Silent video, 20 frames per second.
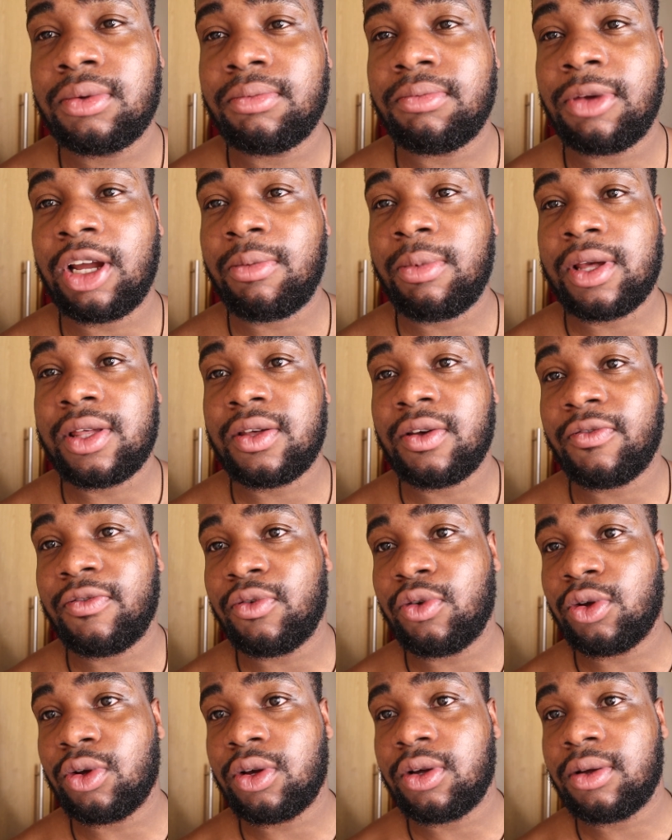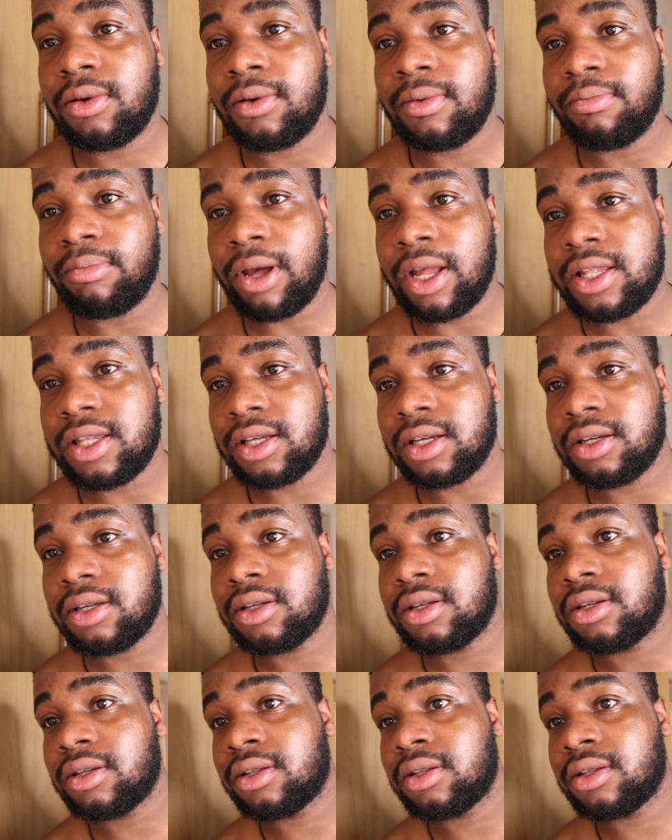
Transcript: make myself look better